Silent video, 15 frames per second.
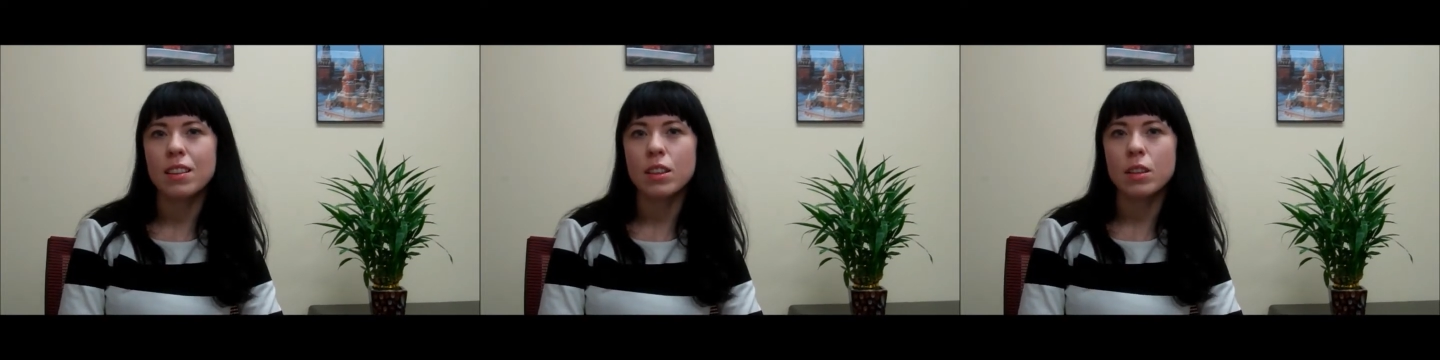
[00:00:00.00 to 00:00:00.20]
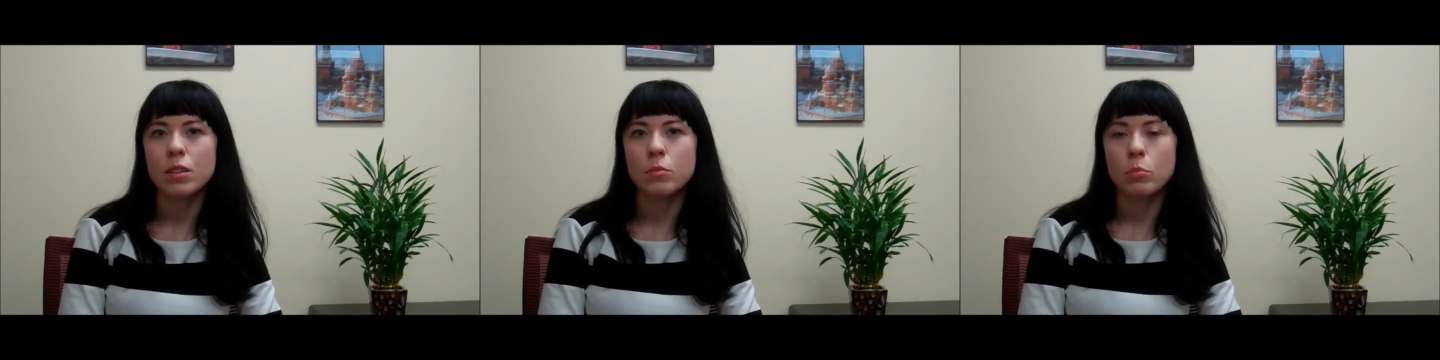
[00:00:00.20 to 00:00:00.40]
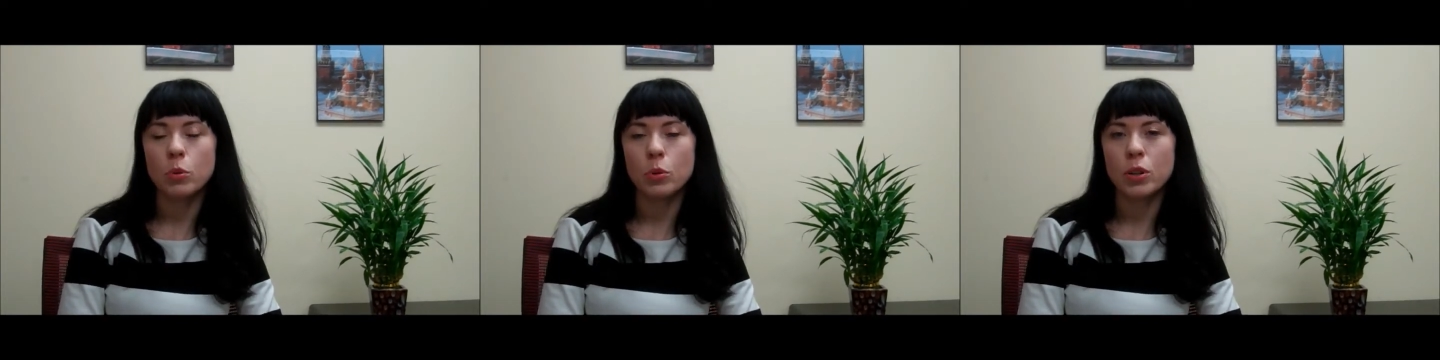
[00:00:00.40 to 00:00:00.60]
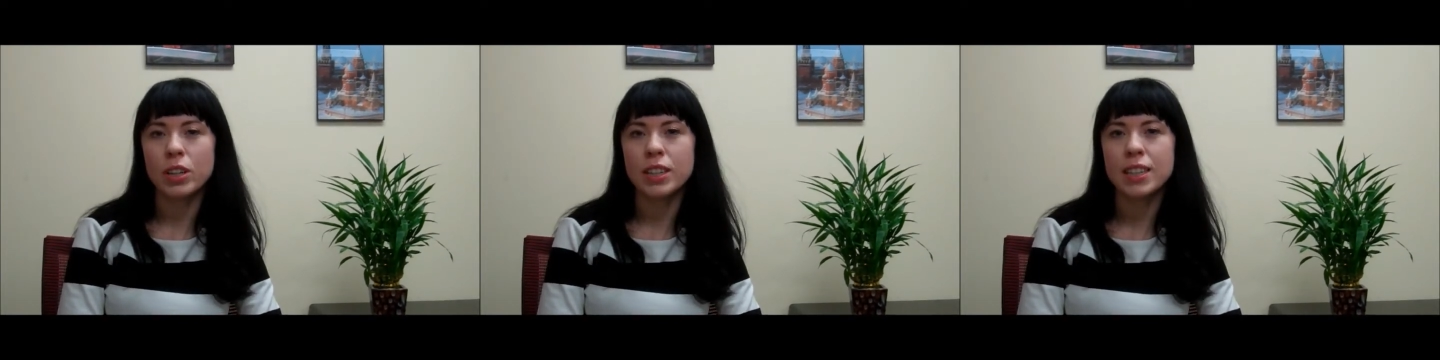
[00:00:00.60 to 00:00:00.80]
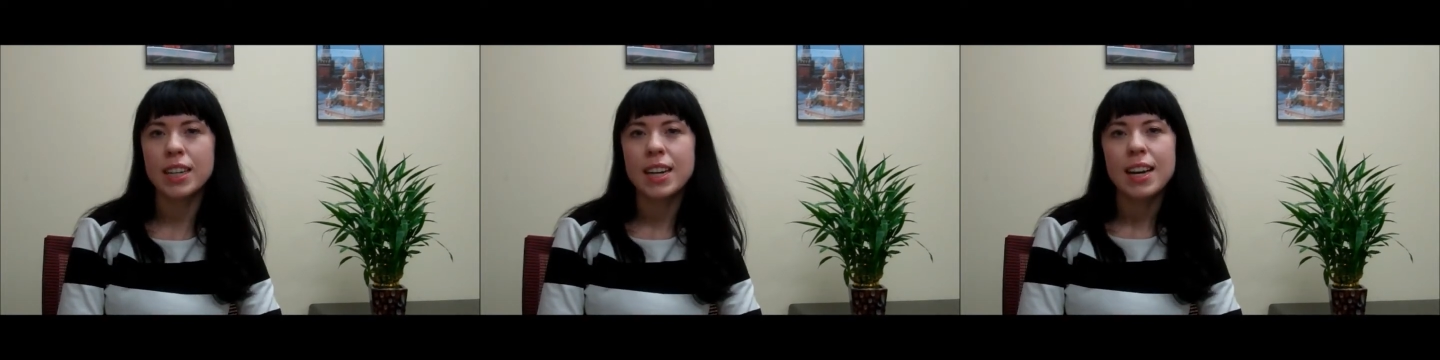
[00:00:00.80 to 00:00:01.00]
the
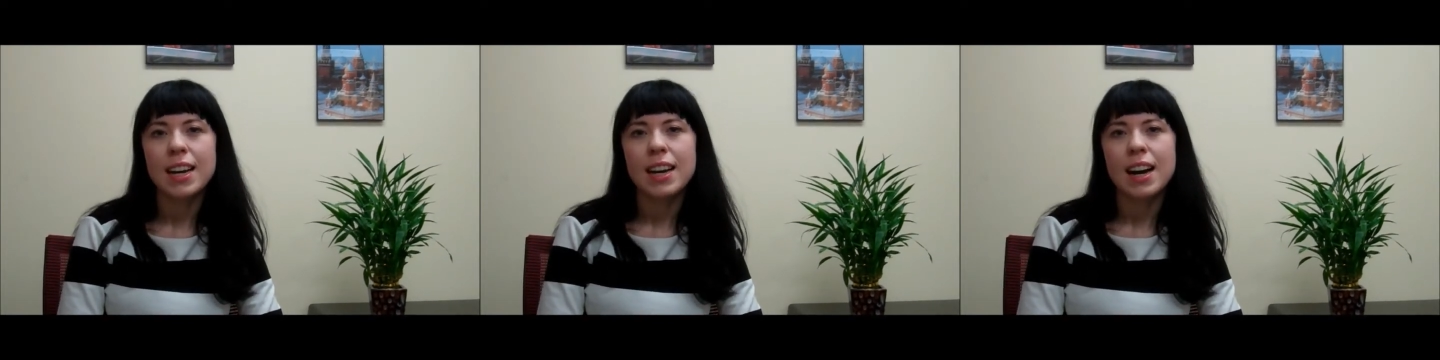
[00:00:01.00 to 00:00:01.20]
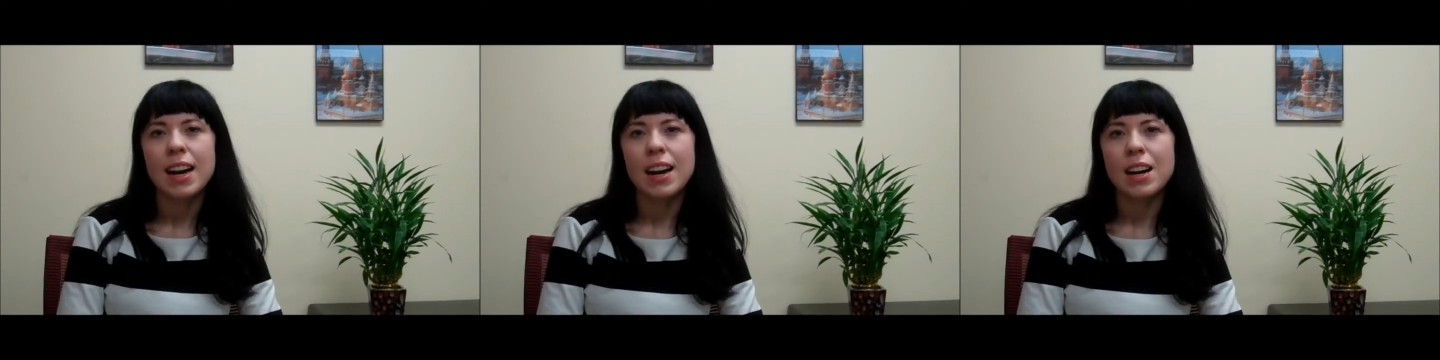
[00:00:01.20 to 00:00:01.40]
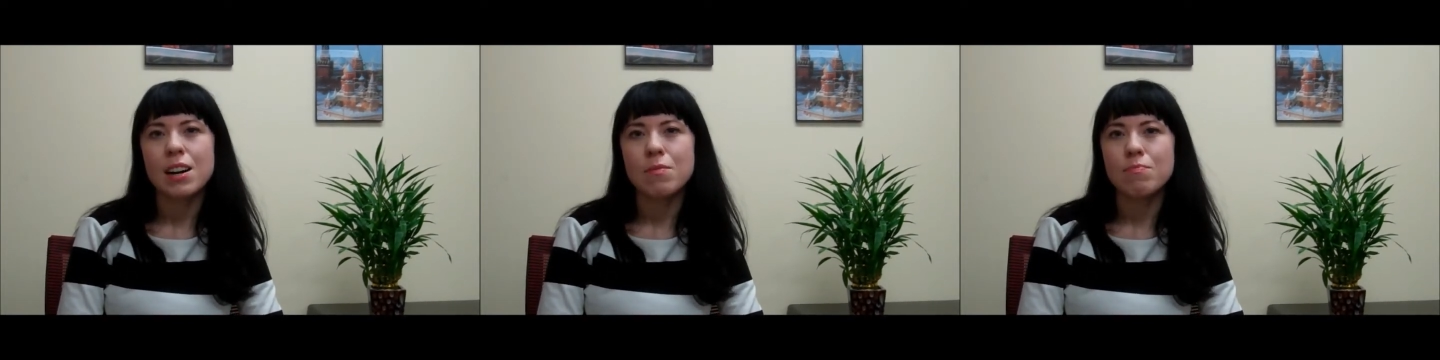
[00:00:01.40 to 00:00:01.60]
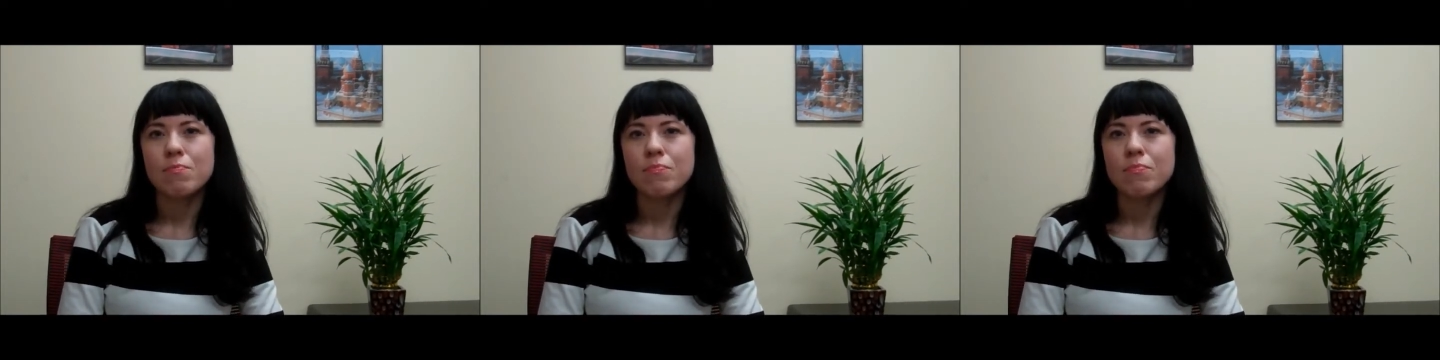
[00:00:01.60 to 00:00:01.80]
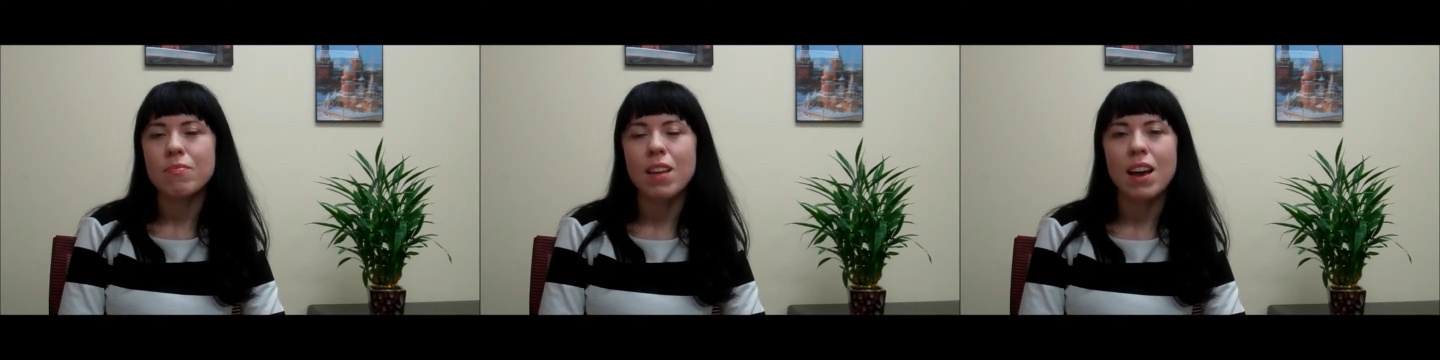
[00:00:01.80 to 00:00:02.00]
board, um,
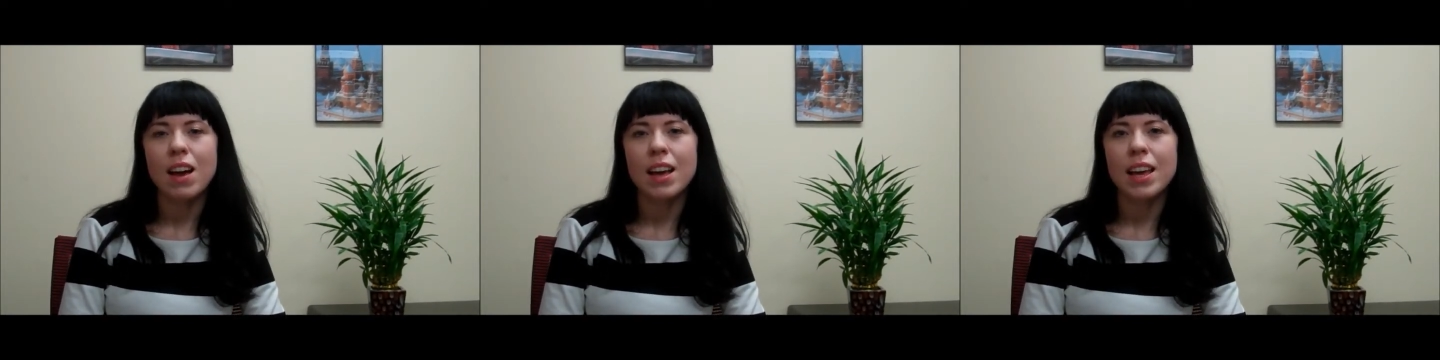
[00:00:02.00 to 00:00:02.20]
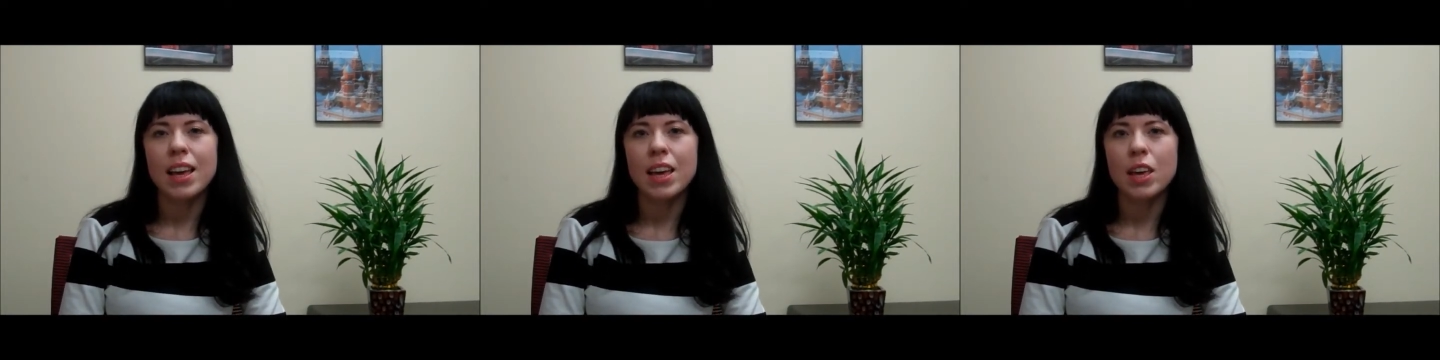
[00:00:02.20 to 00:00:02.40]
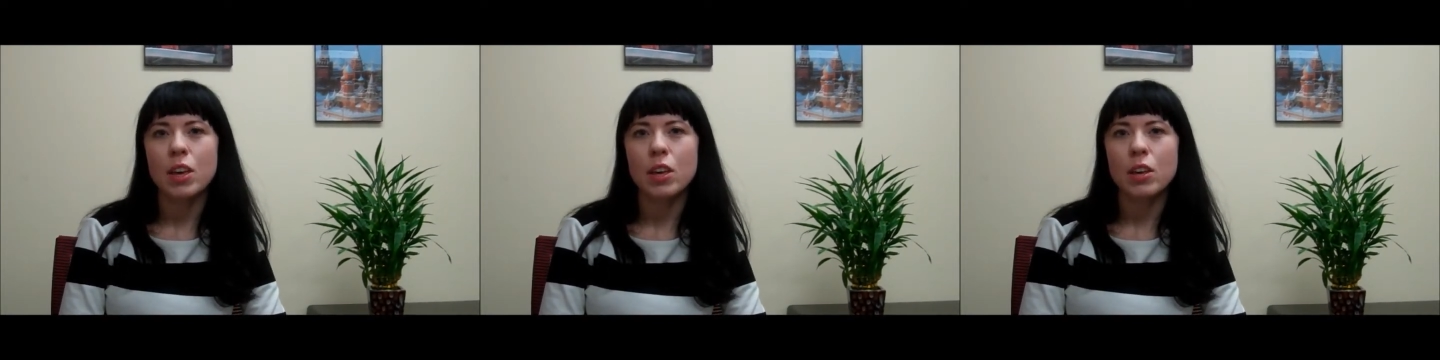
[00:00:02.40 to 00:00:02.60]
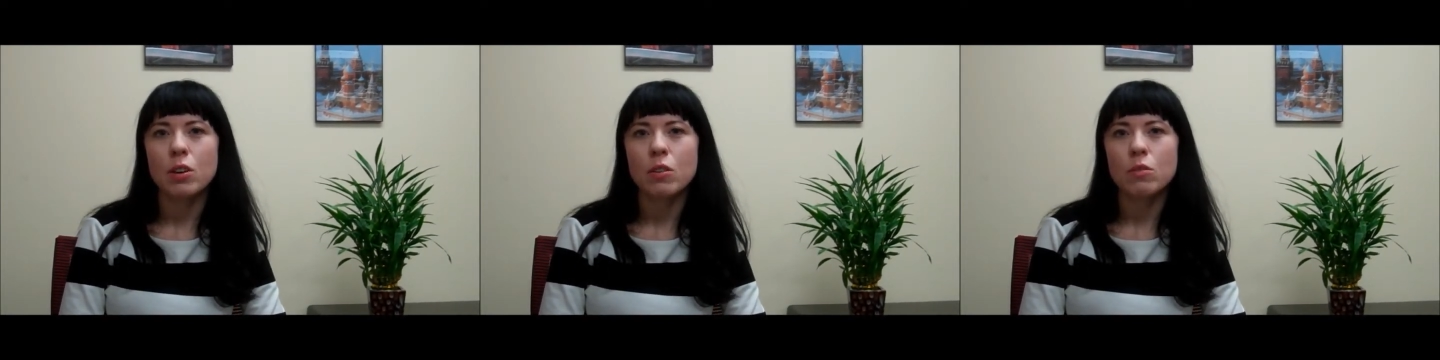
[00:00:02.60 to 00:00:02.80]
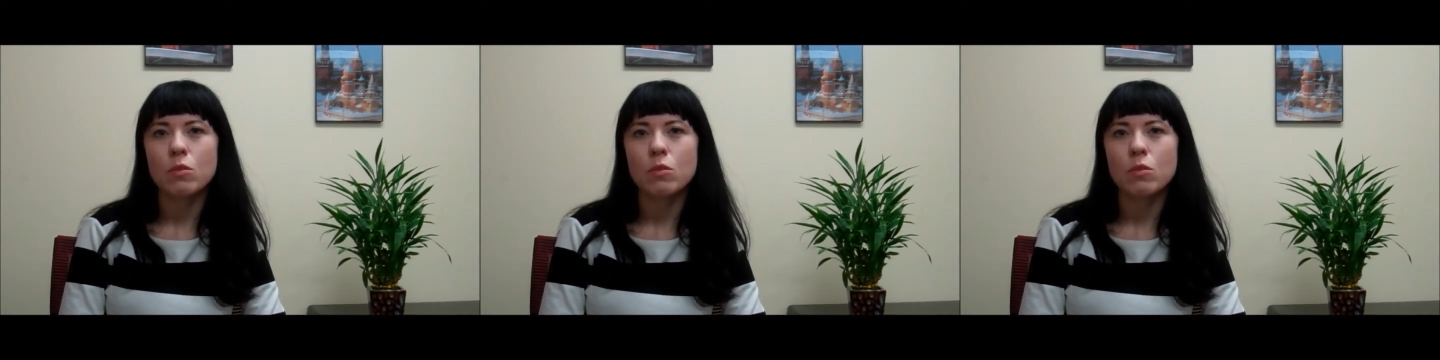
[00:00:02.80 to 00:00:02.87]
I